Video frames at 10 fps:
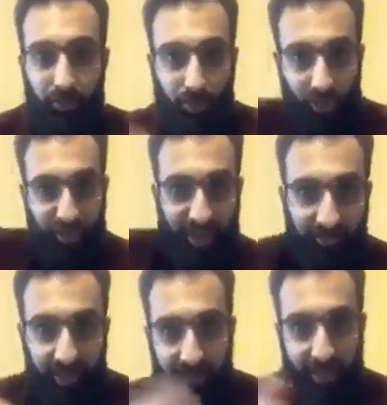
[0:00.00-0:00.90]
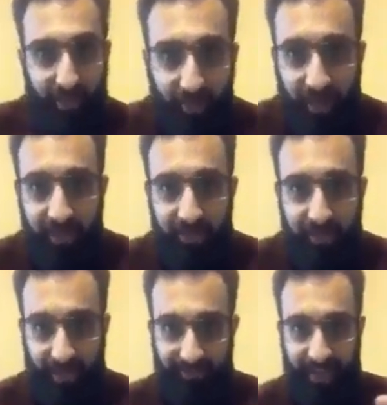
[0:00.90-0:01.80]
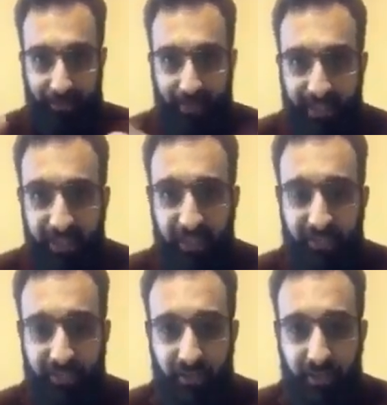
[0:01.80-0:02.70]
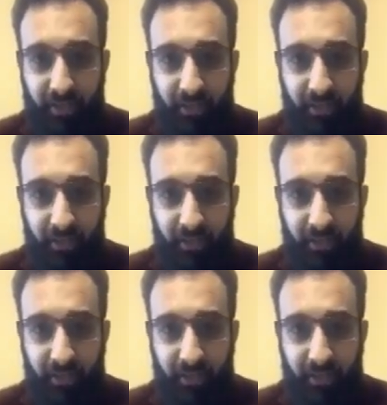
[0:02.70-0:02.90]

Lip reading: To go travel around the world and take pictures?